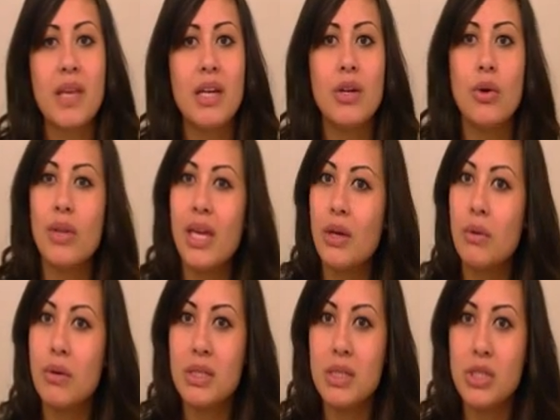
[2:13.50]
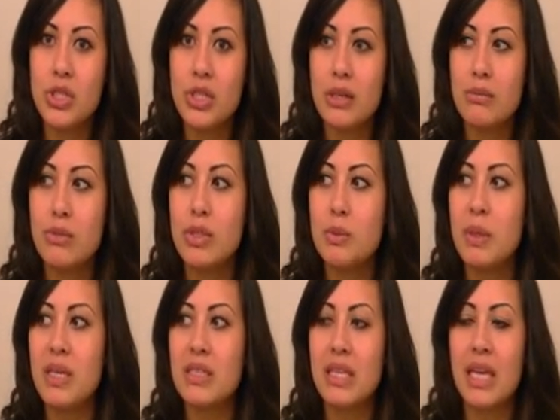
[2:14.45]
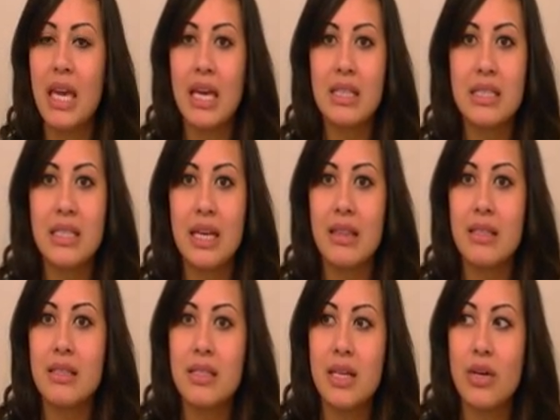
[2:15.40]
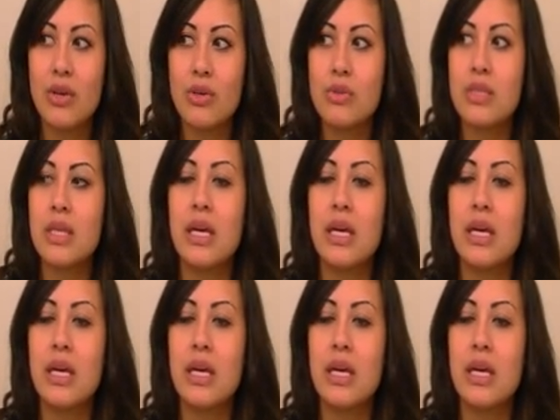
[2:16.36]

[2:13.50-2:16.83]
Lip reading: I don't like going to the gym just because I can't stand the stairs,